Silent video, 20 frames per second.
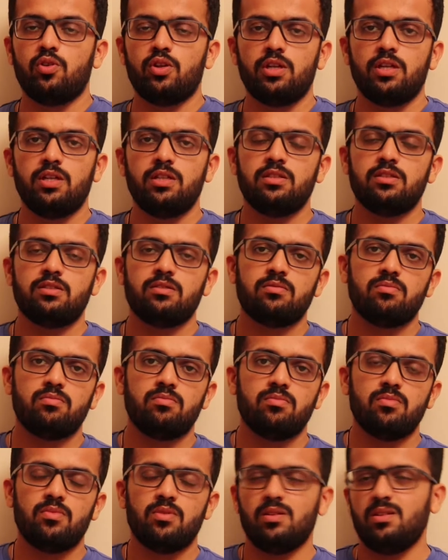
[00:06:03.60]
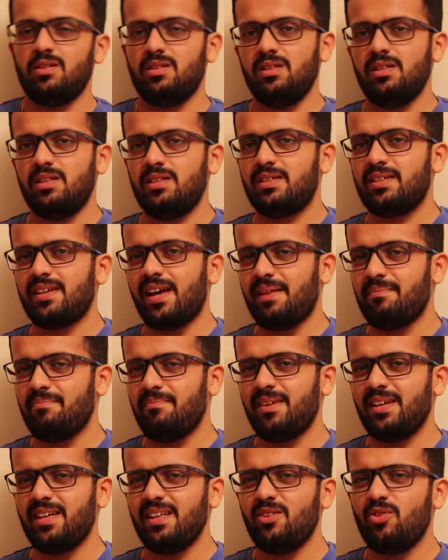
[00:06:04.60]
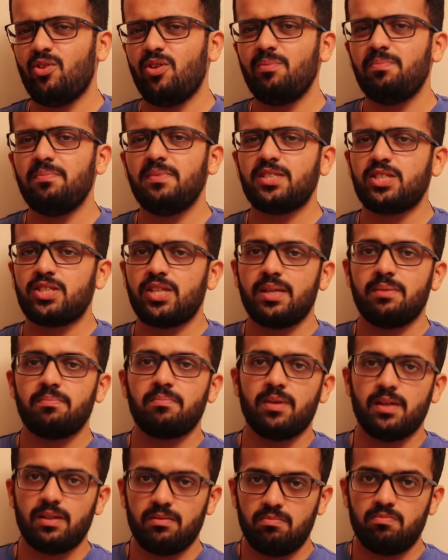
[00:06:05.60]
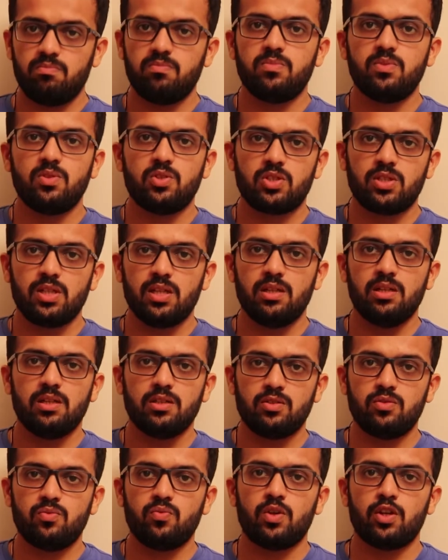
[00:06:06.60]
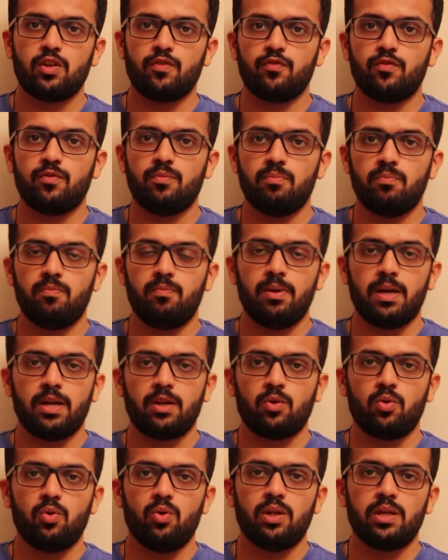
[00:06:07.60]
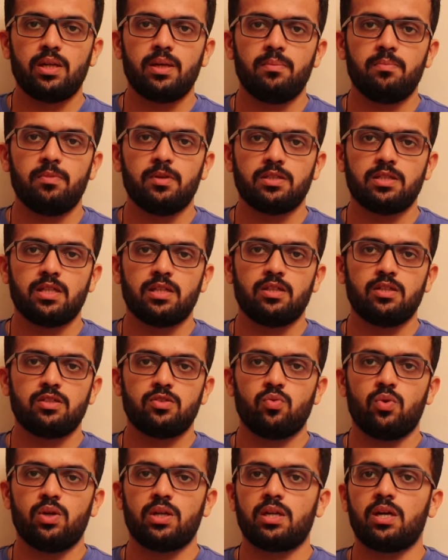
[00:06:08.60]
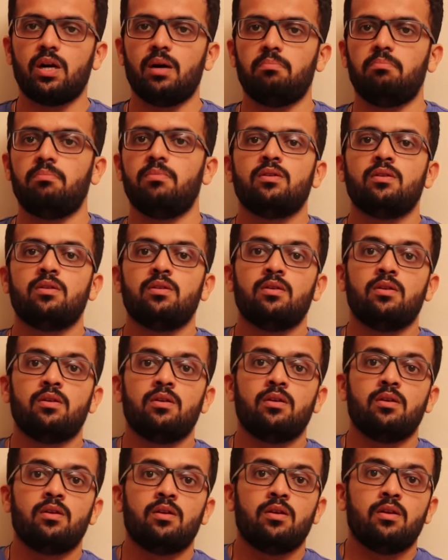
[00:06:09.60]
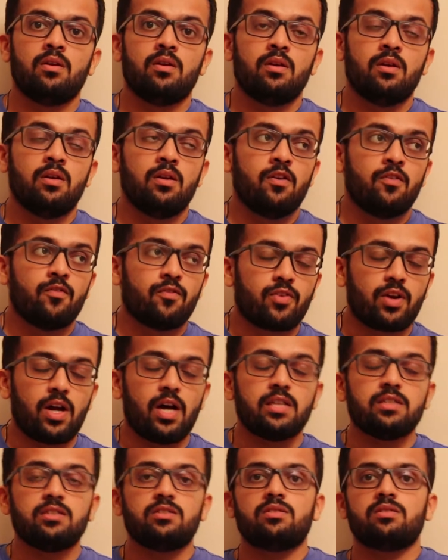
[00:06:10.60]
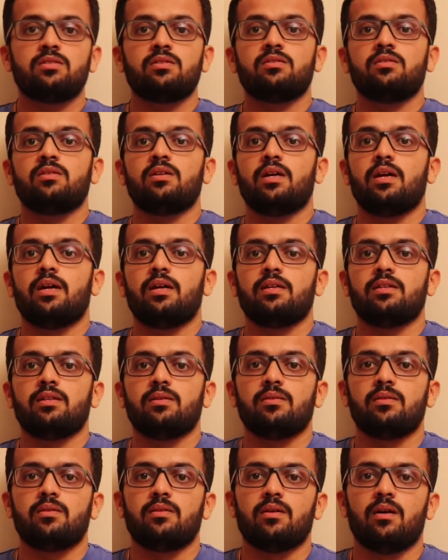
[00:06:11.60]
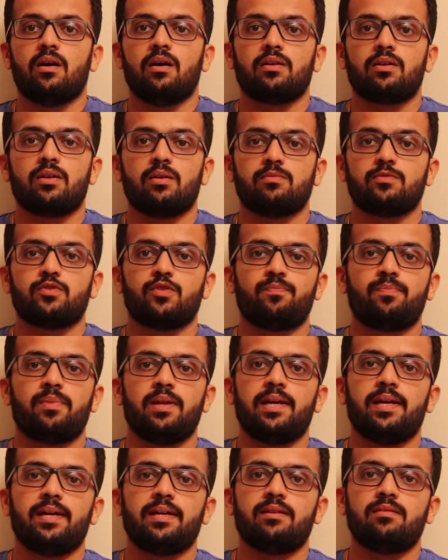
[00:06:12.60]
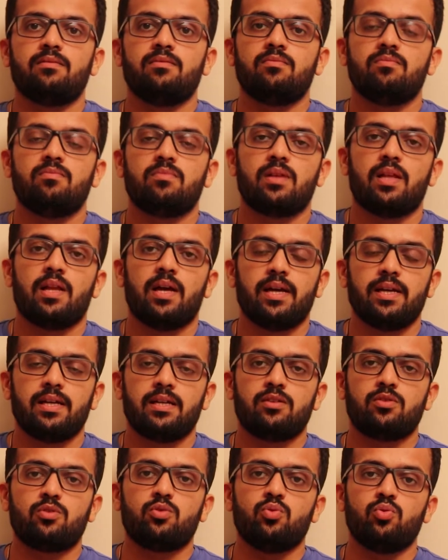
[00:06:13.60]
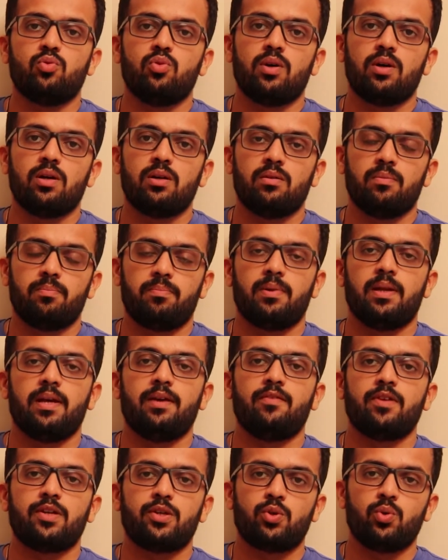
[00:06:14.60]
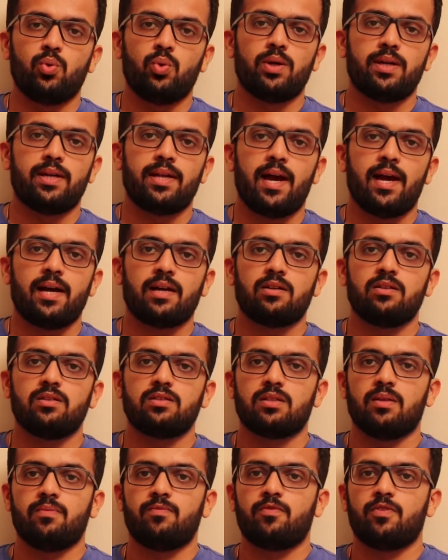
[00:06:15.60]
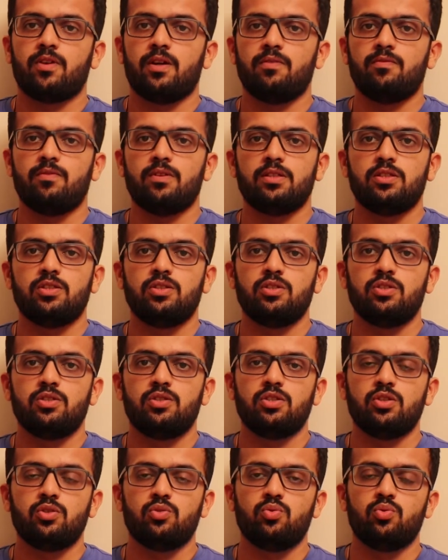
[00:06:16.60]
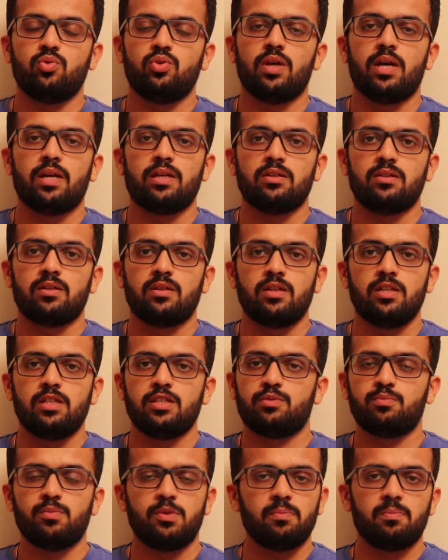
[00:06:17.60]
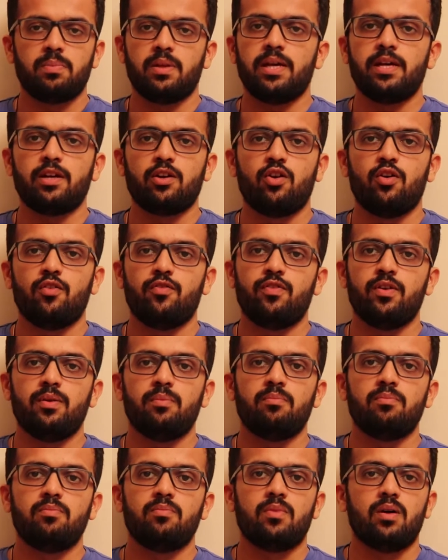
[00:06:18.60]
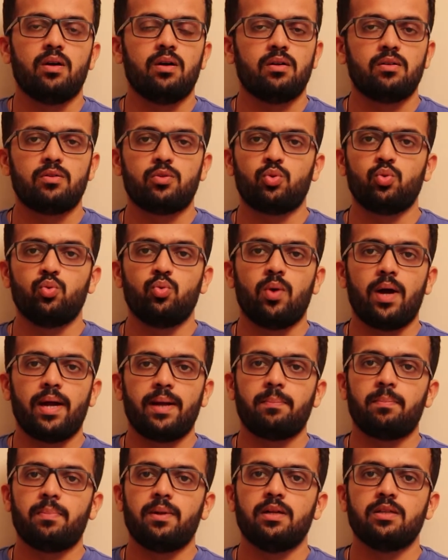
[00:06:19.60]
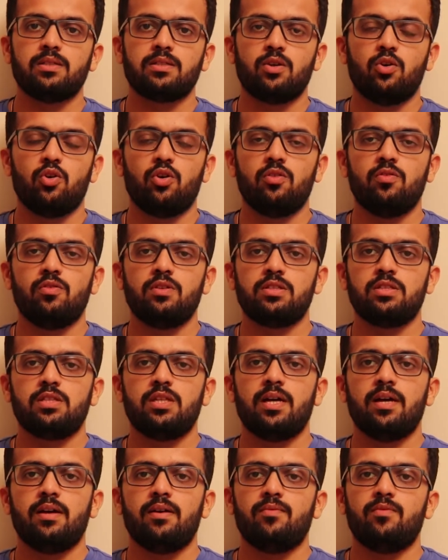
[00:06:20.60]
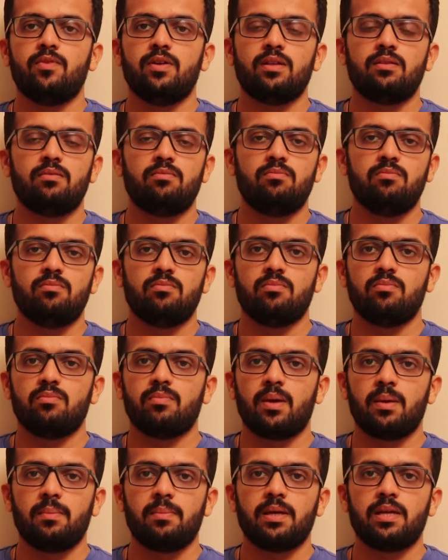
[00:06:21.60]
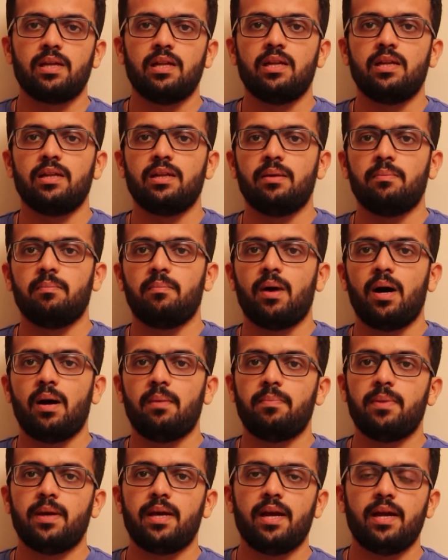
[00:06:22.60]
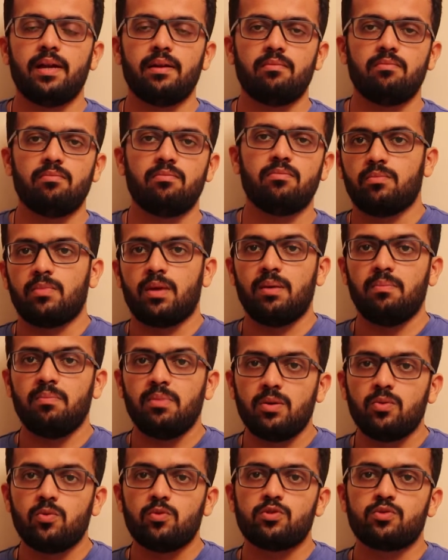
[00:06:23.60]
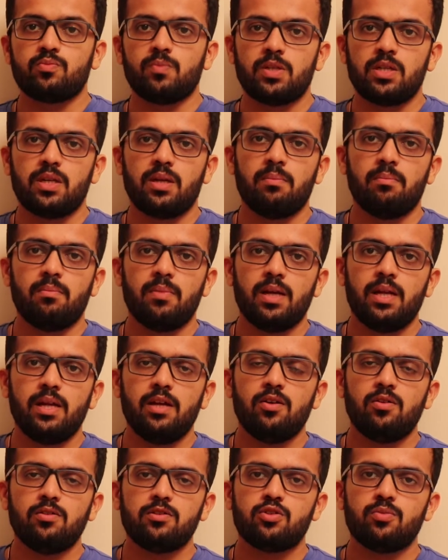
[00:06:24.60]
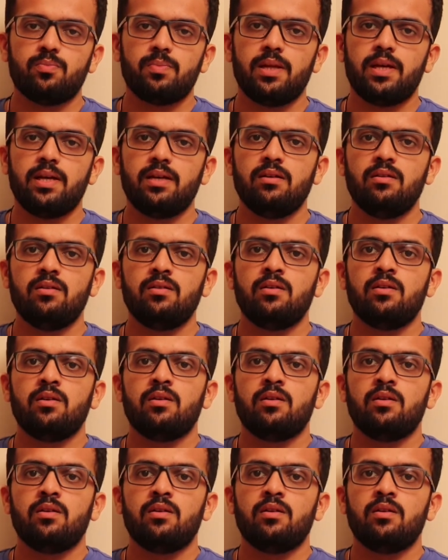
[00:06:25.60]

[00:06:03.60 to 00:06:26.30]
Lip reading: Lloris. He can make an odd mistake, but still is one of better goalkeepers at this World Cup. France, in terms of playing, like to play with two attackers up front with Giroud and Griezmann playing off him. Two wide players are always there with maybe Kylian Mbappe and maybe Ousmane Dembele also playing